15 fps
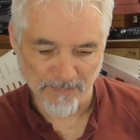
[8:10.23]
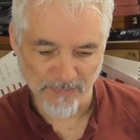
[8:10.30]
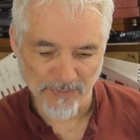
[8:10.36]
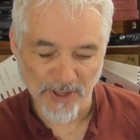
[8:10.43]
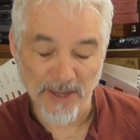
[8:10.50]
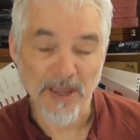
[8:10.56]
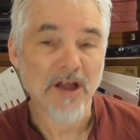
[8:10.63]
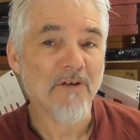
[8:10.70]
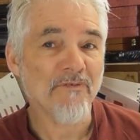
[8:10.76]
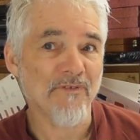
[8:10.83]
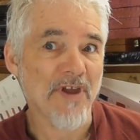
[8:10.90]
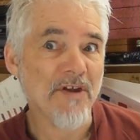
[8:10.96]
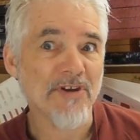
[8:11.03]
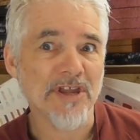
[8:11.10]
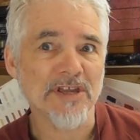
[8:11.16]
They are
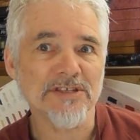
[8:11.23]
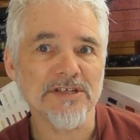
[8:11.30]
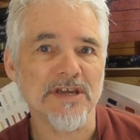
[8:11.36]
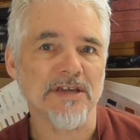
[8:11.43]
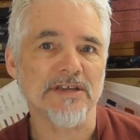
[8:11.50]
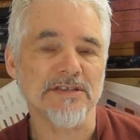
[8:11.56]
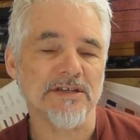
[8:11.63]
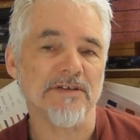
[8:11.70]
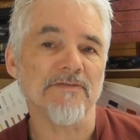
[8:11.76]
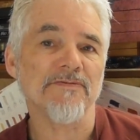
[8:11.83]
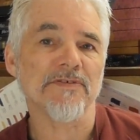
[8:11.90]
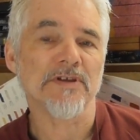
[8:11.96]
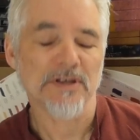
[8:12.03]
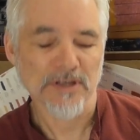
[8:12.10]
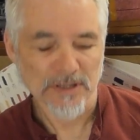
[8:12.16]
very addictive,